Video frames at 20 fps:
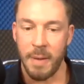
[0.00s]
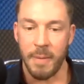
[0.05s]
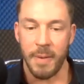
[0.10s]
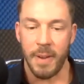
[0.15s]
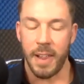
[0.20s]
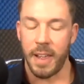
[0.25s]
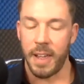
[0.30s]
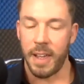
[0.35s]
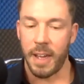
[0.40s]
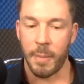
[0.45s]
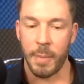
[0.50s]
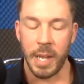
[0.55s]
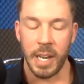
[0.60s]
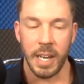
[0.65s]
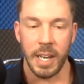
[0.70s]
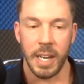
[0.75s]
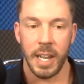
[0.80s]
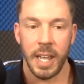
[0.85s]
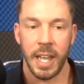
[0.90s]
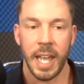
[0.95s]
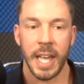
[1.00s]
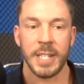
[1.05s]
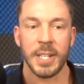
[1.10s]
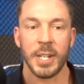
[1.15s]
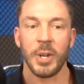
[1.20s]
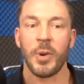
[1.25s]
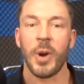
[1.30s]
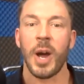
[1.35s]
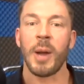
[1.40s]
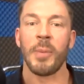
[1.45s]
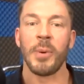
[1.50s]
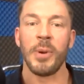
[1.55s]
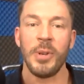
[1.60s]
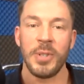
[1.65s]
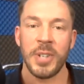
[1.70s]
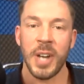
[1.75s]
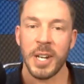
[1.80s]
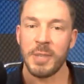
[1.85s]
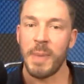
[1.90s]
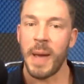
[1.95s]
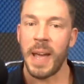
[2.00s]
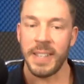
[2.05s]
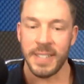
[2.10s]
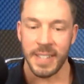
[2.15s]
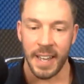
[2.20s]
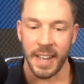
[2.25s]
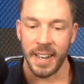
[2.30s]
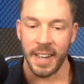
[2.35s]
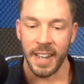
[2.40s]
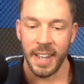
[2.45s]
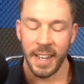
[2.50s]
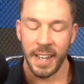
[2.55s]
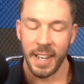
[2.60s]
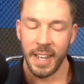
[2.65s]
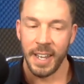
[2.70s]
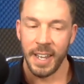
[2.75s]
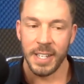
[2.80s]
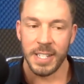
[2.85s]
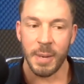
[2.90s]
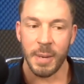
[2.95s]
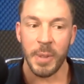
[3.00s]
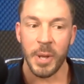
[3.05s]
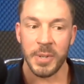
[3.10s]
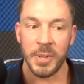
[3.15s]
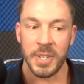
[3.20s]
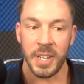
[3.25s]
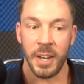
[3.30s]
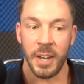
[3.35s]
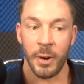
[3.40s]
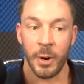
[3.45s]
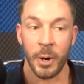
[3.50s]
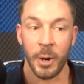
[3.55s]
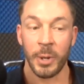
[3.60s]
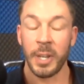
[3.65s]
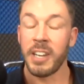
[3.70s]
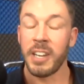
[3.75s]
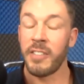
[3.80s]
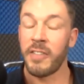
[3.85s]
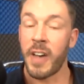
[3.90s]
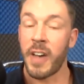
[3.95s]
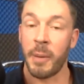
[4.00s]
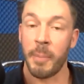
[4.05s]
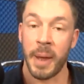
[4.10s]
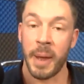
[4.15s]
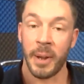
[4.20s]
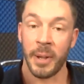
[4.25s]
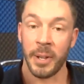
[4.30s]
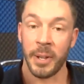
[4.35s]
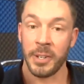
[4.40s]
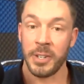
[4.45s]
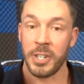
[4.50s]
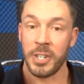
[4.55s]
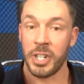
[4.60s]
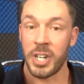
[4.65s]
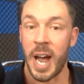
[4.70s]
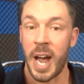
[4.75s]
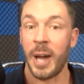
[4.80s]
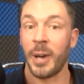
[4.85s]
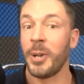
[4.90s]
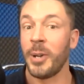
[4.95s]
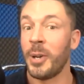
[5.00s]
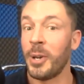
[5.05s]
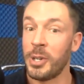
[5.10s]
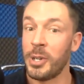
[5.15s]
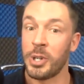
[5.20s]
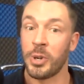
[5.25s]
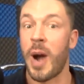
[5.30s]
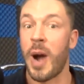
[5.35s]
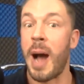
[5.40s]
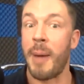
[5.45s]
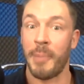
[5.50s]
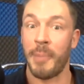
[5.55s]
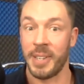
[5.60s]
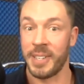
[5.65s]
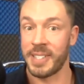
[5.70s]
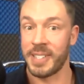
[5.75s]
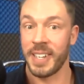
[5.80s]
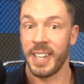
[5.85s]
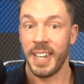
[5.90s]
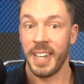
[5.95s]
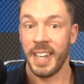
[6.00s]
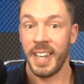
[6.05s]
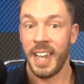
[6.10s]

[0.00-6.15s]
and I mean, it's incredible. You touch base on some of those early developmental childhood traumas.